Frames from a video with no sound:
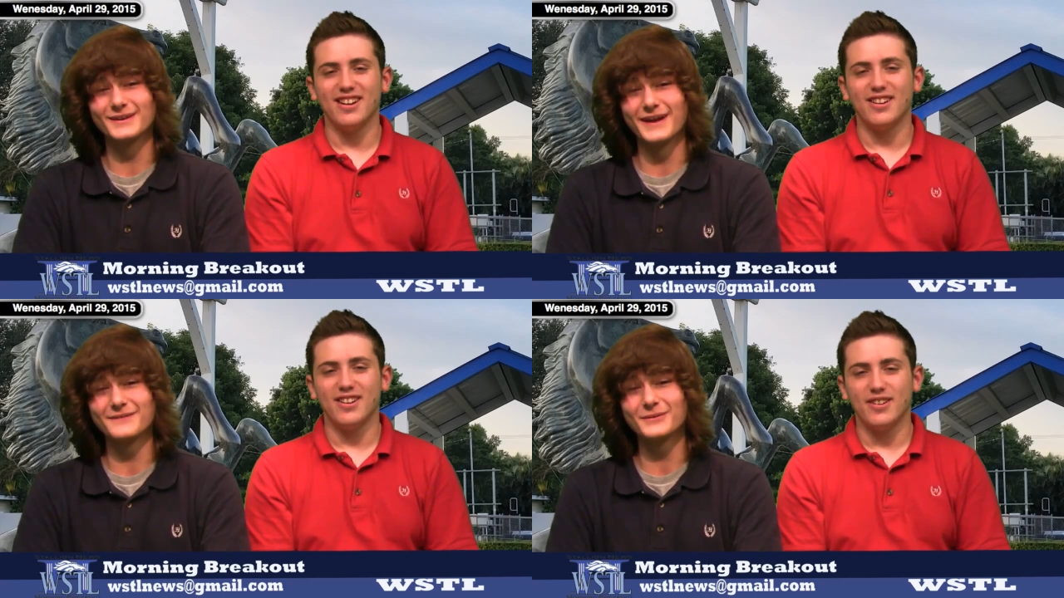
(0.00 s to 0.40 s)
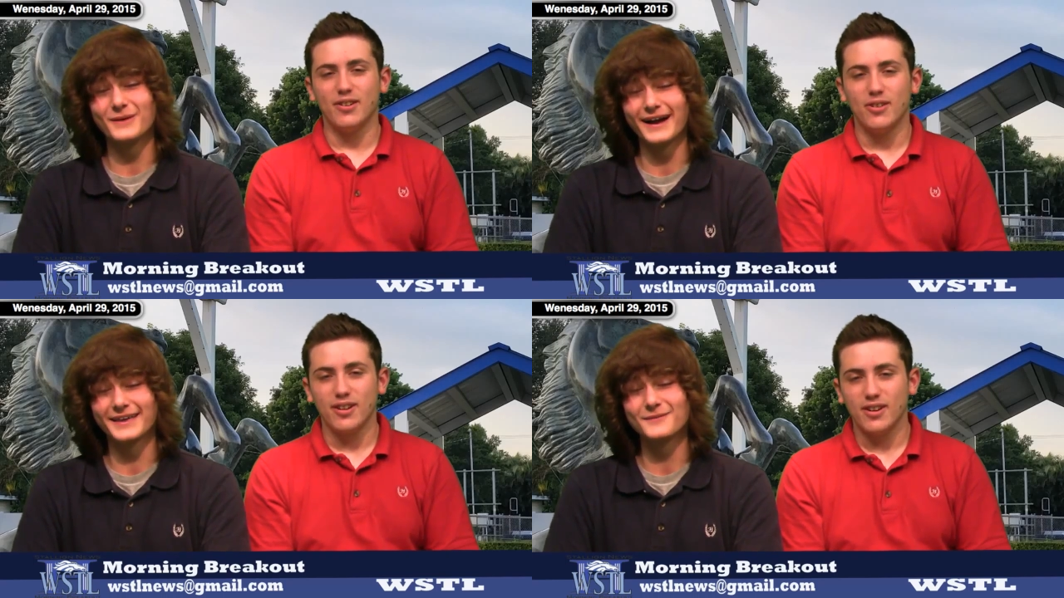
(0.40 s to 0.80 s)
Speaker 1: You have a
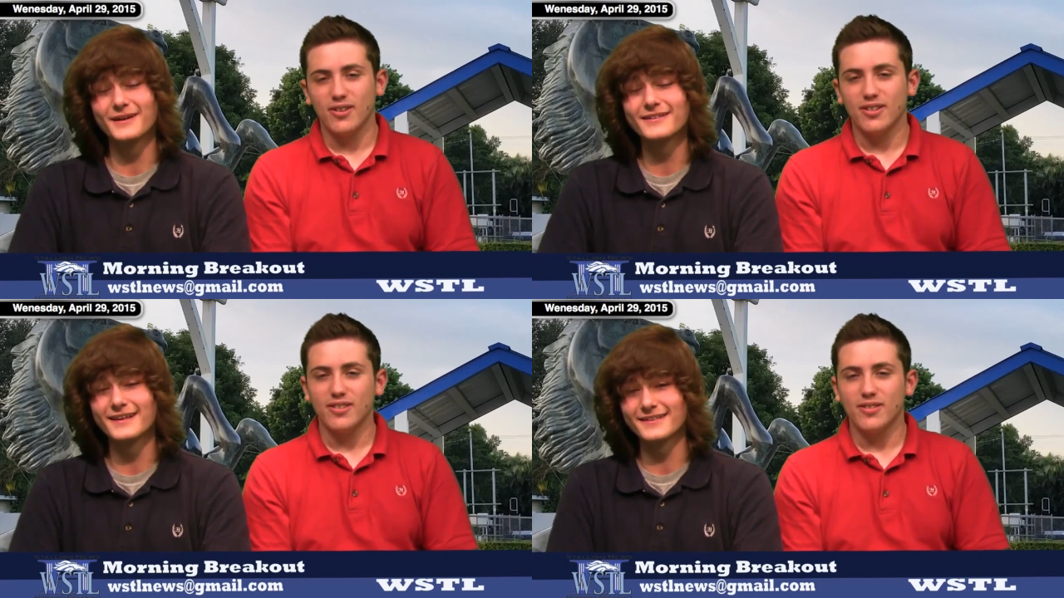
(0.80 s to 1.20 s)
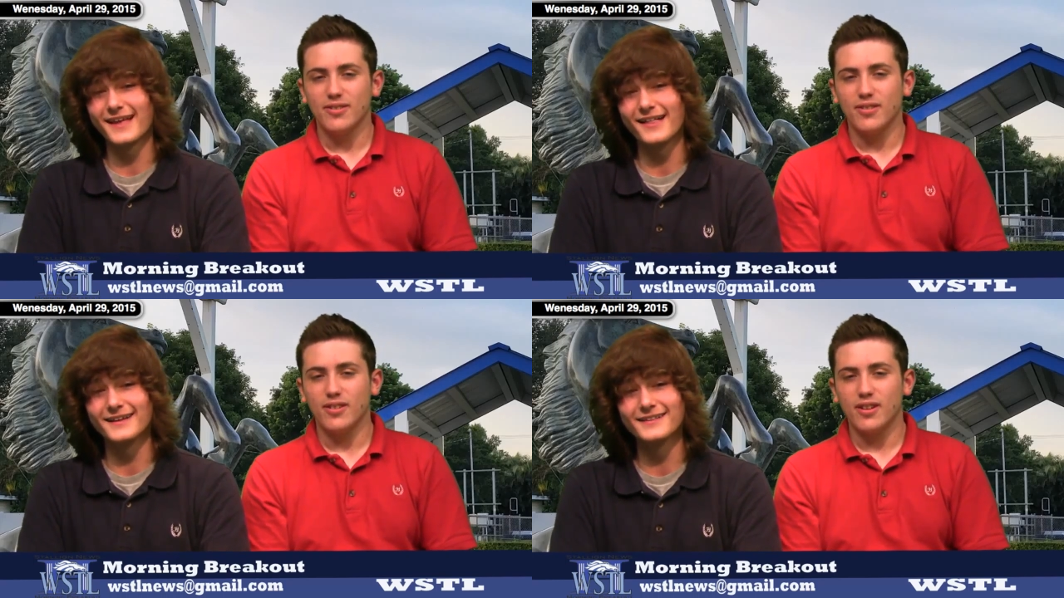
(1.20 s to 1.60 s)
wacky Wednesday,
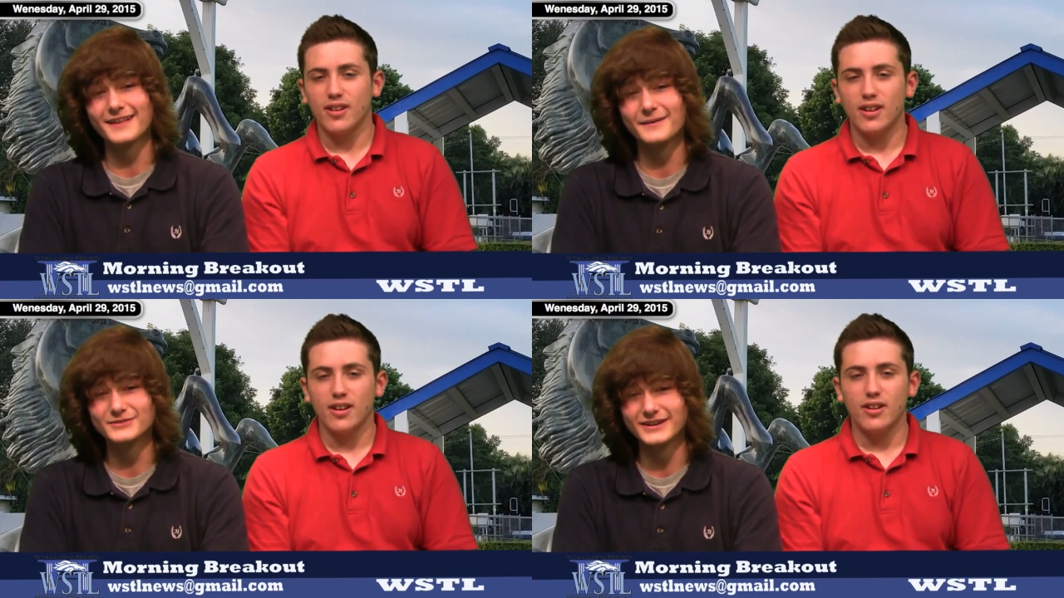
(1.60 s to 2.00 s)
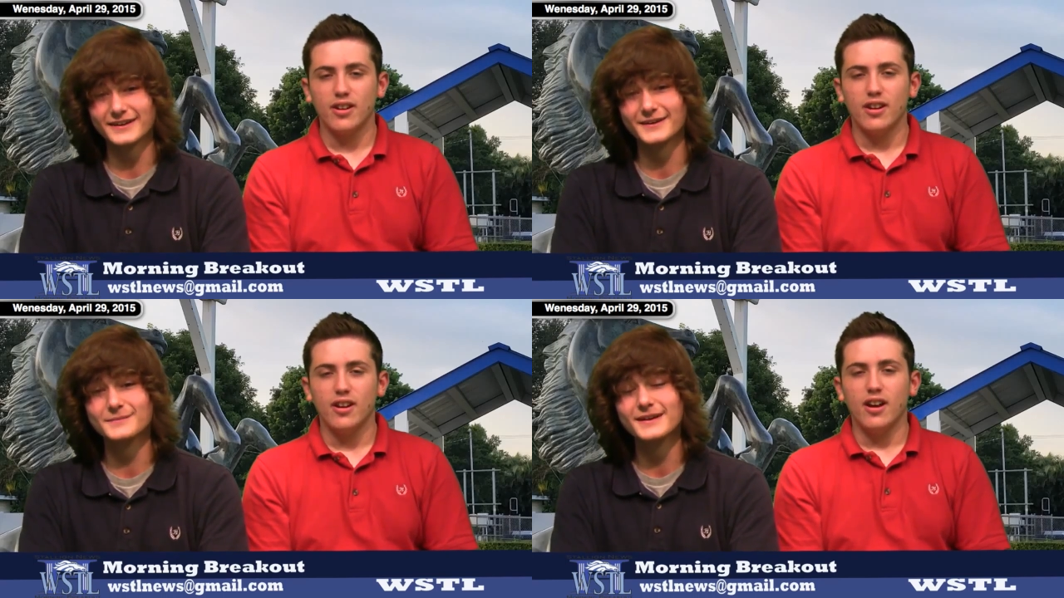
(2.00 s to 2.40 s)
Stallions. I'm
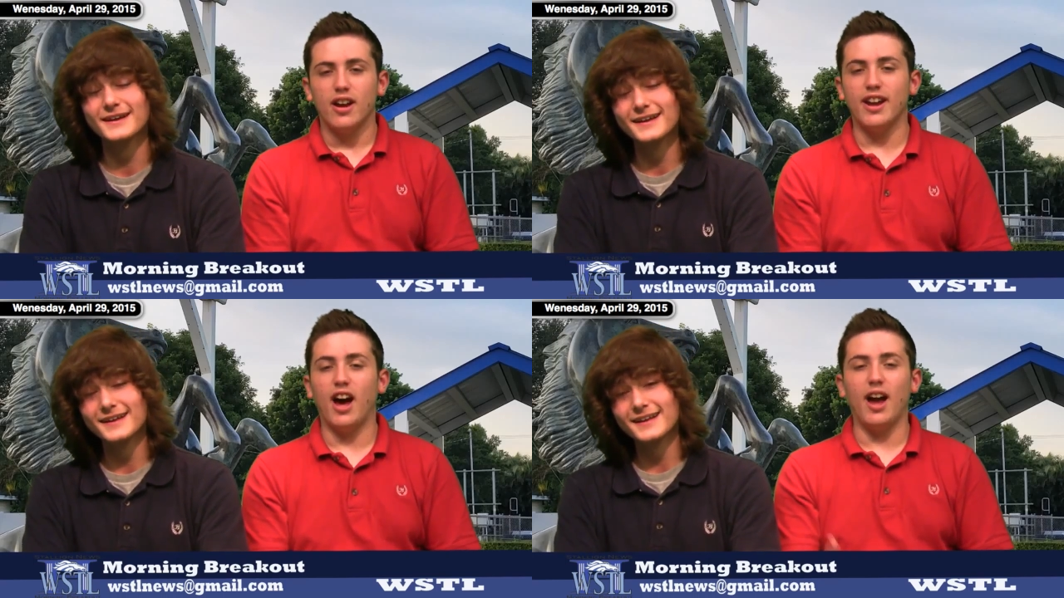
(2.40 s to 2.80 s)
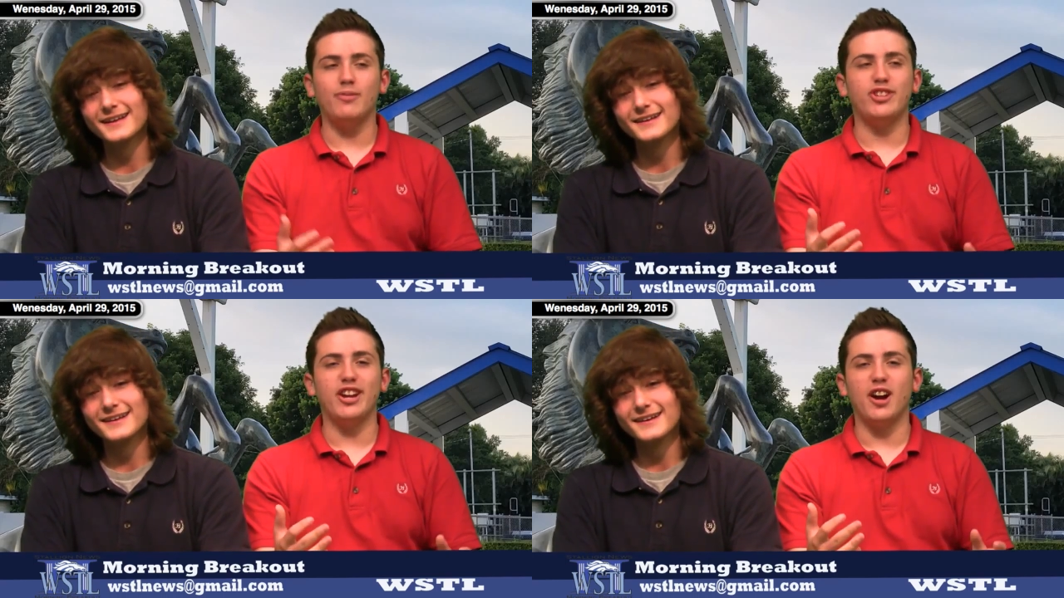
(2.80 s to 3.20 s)
Jacob. And
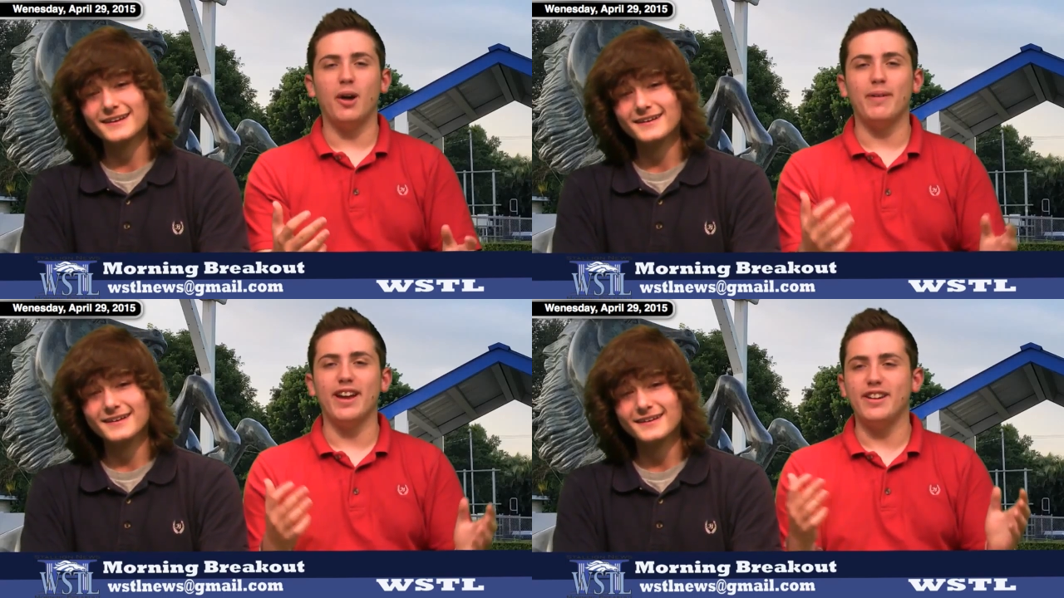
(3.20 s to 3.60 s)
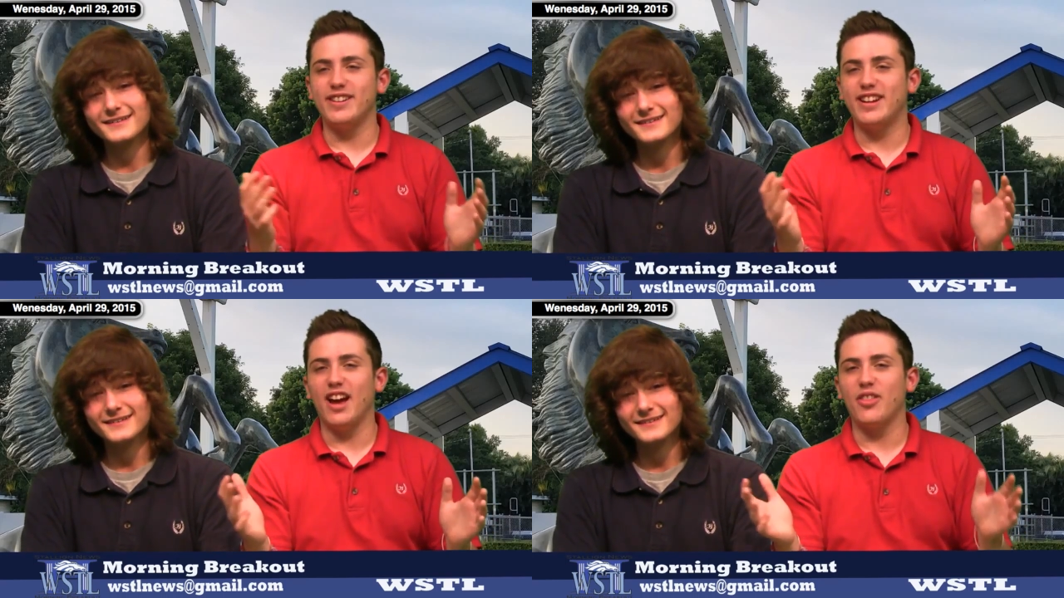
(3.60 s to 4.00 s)
I'm Jacob, and
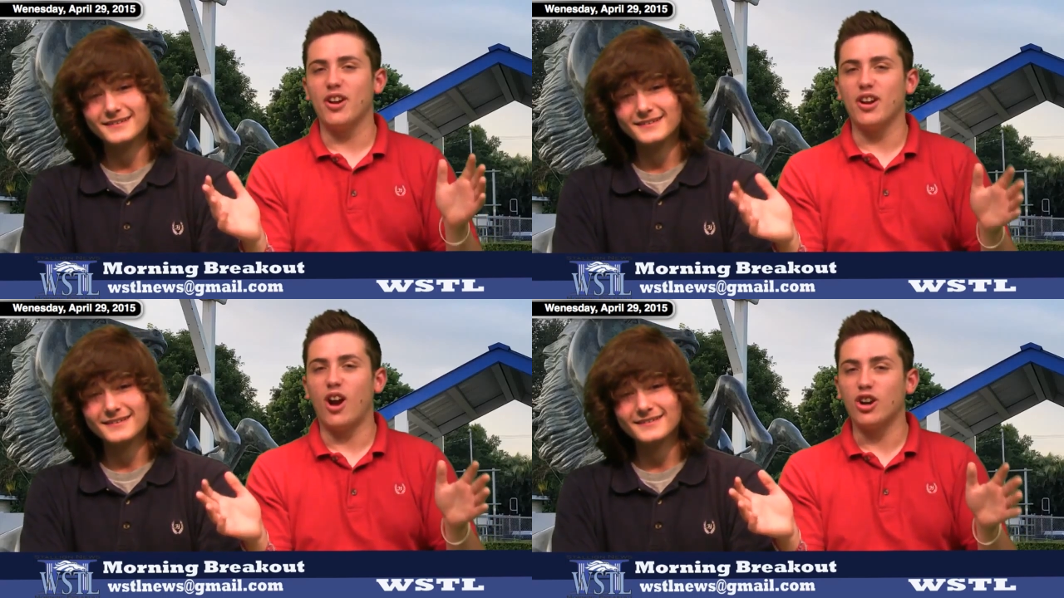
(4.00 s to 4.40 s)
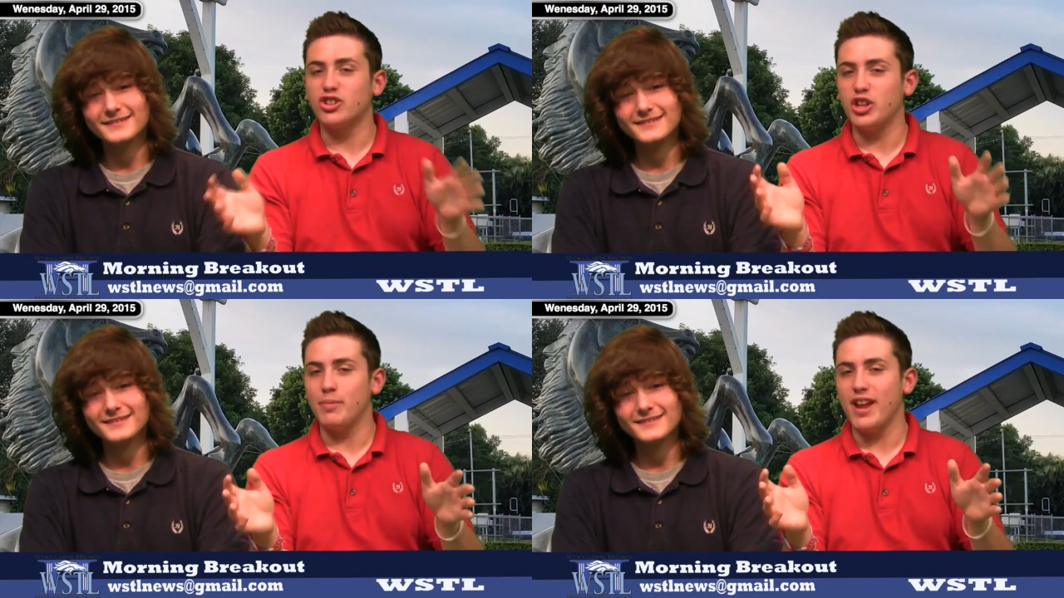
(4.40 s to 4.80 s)
together our
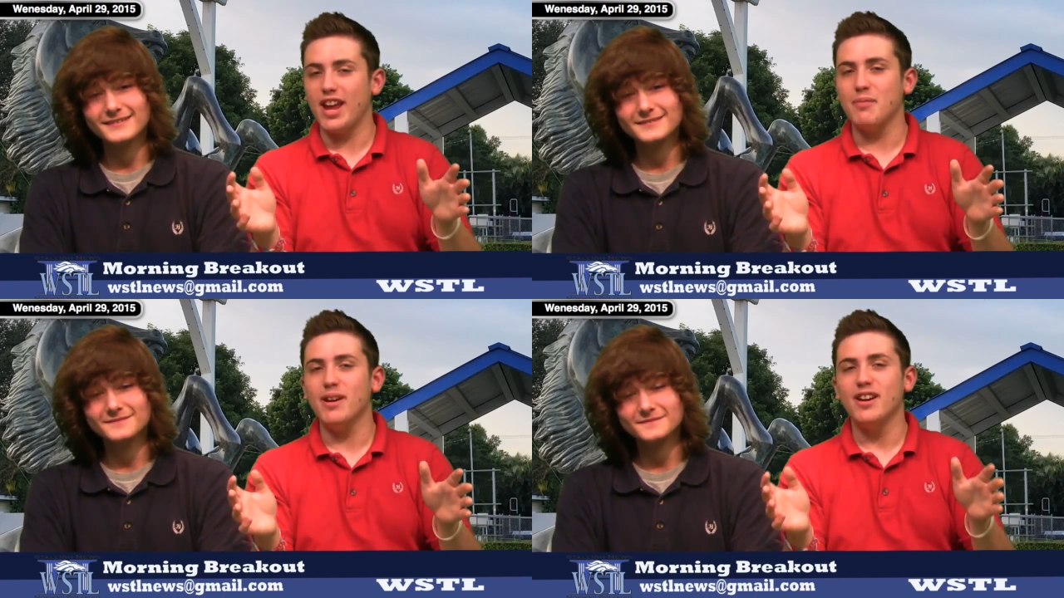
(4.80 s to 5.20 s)
ship name